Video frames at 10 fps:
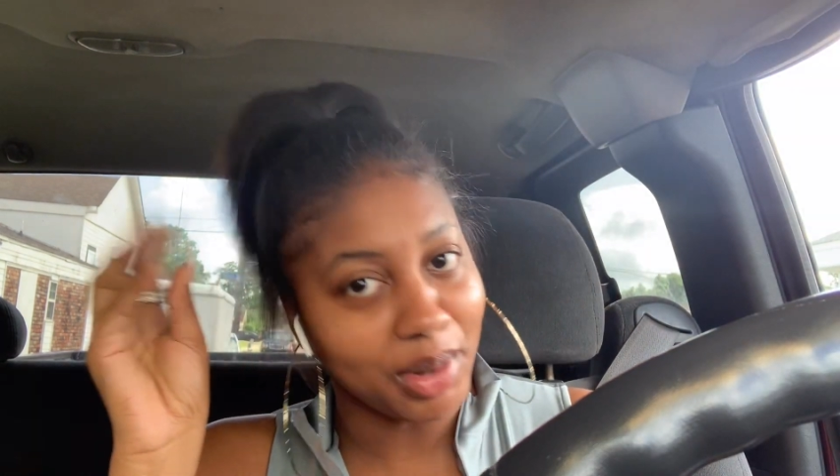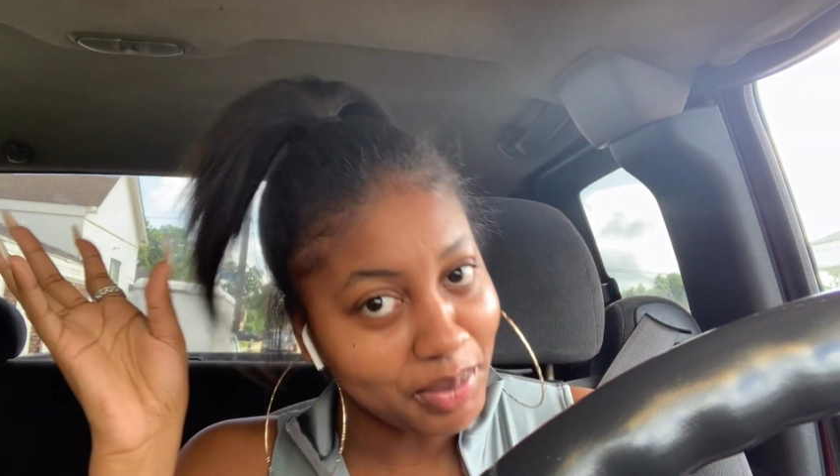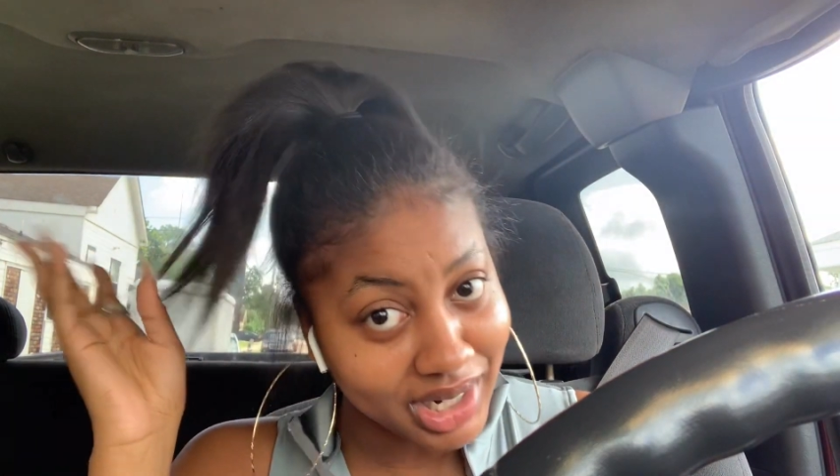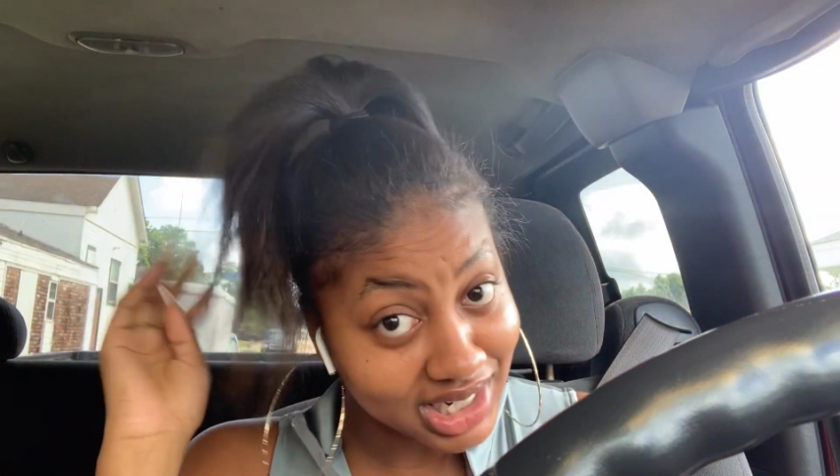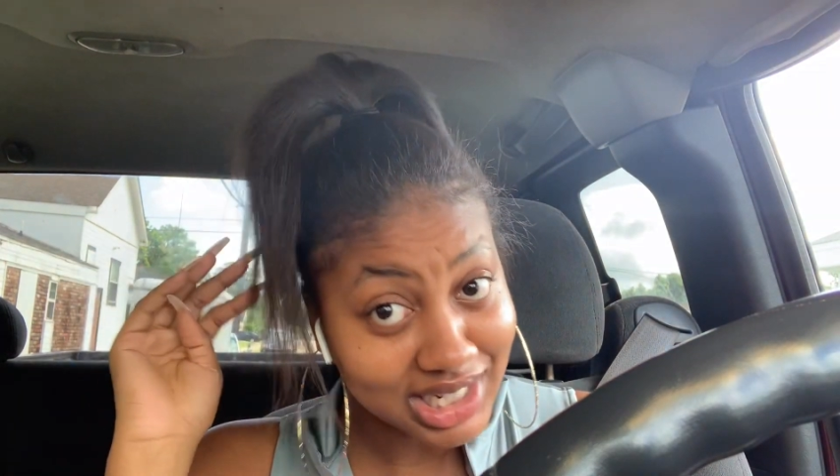
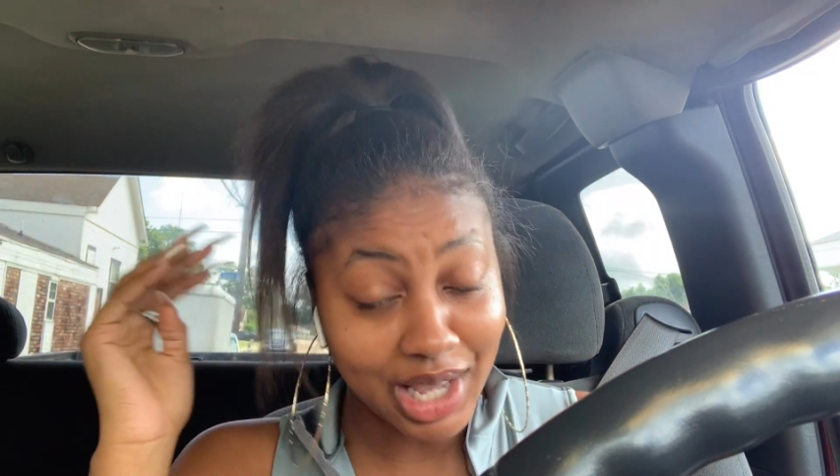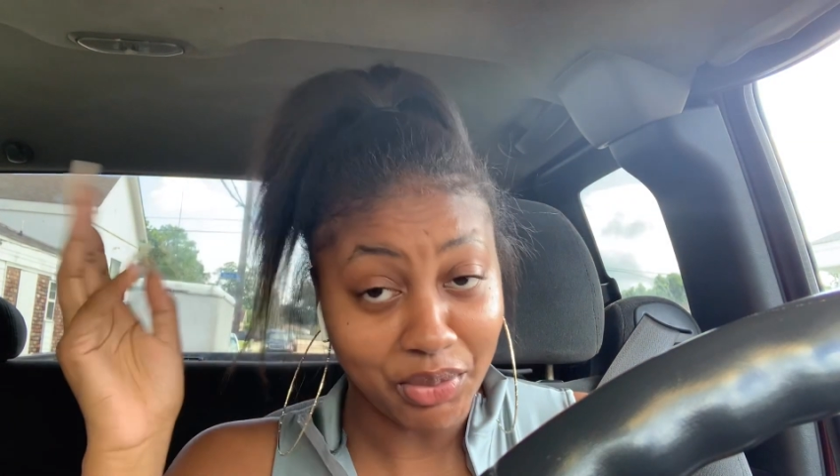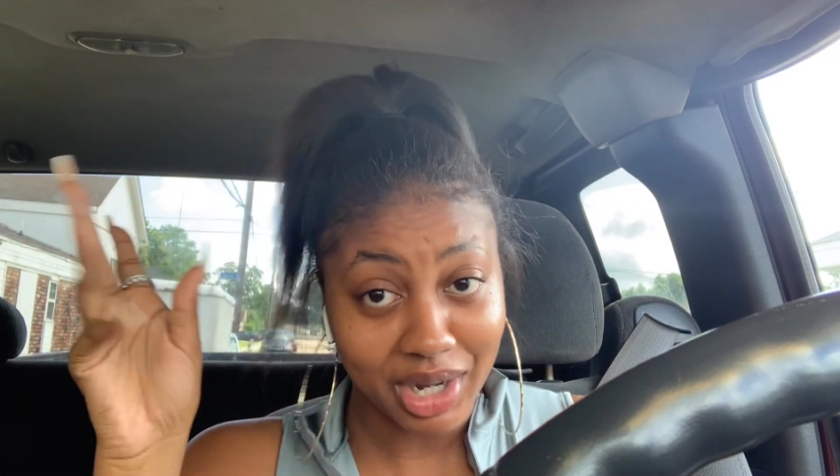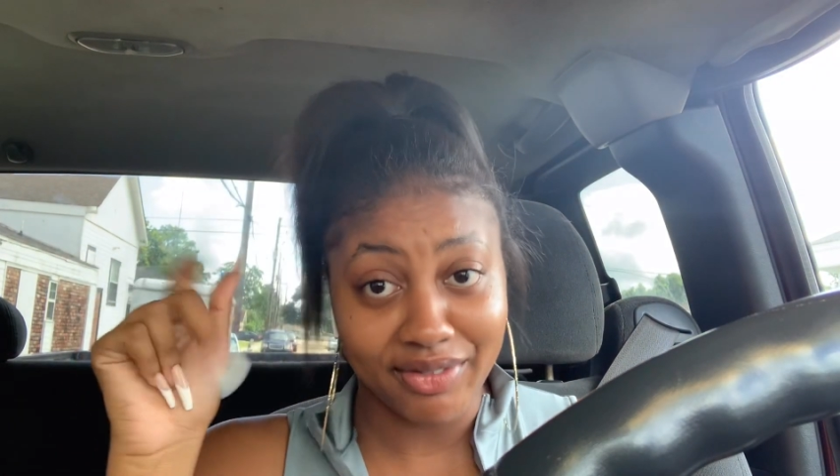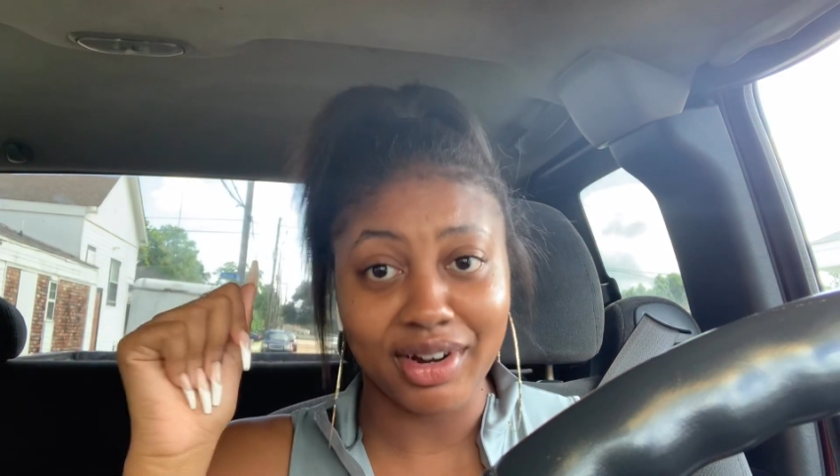But it's like,
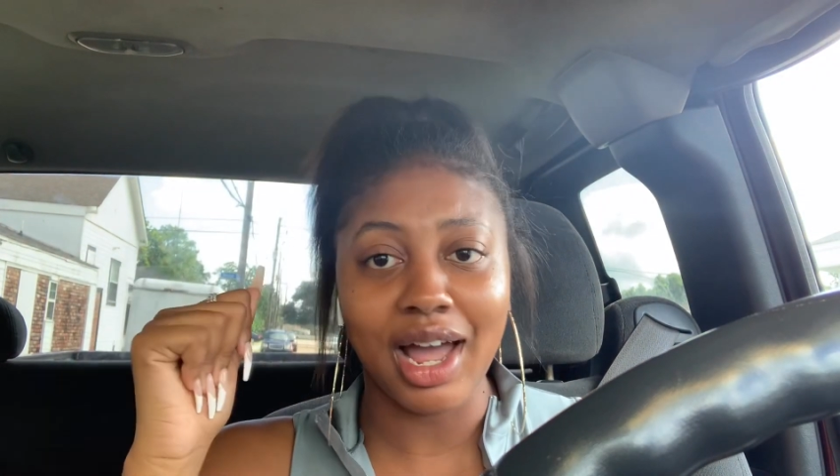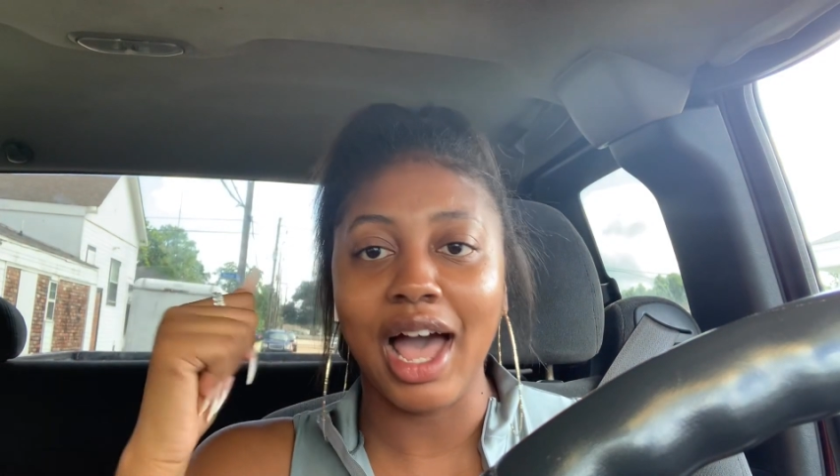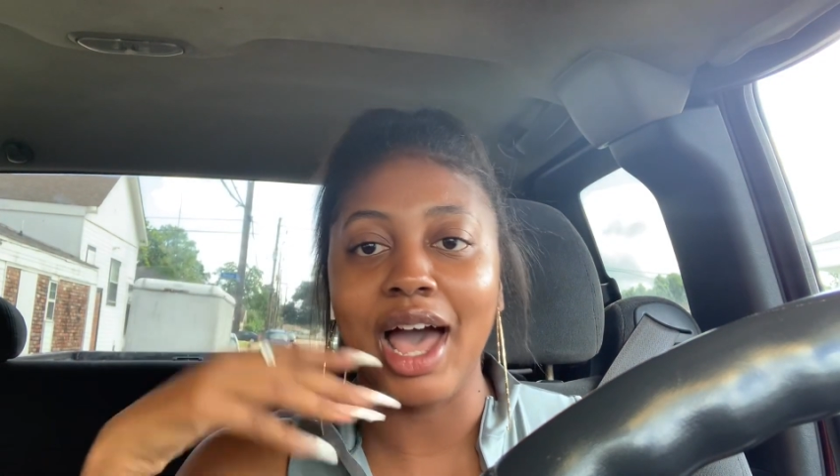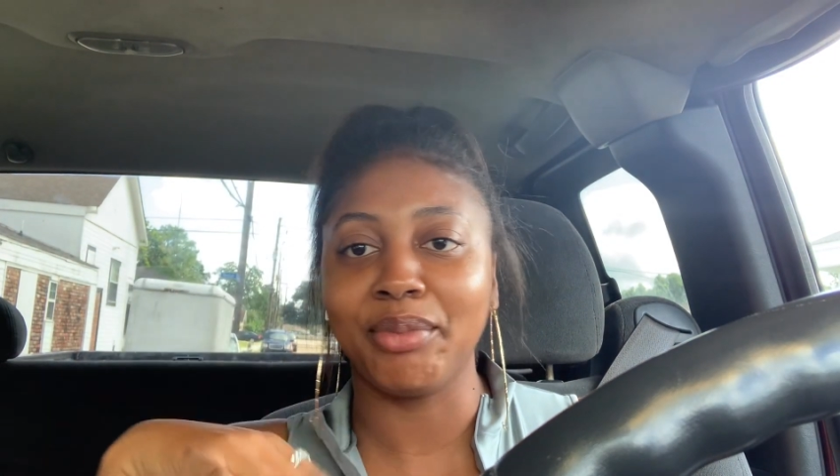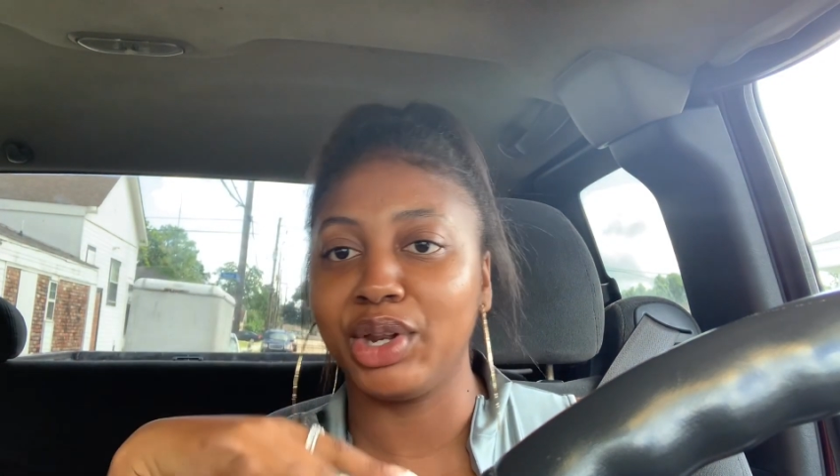whatever, I'm